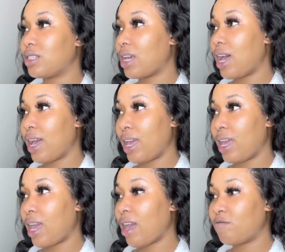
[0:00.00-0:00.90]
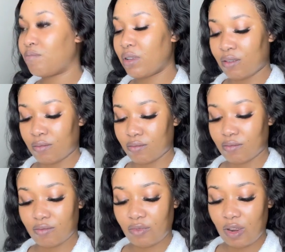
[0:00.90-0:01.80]
I have been
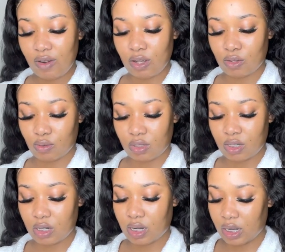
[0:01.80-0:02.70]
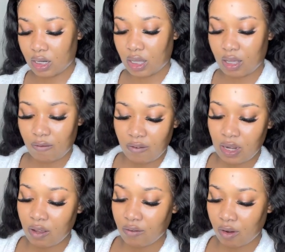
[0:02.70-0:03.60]
very exhausted lately,
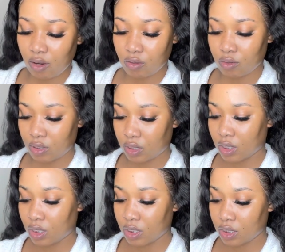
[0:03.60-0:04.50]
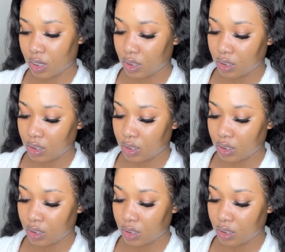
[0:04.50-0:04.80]
feeling very exhausted these days.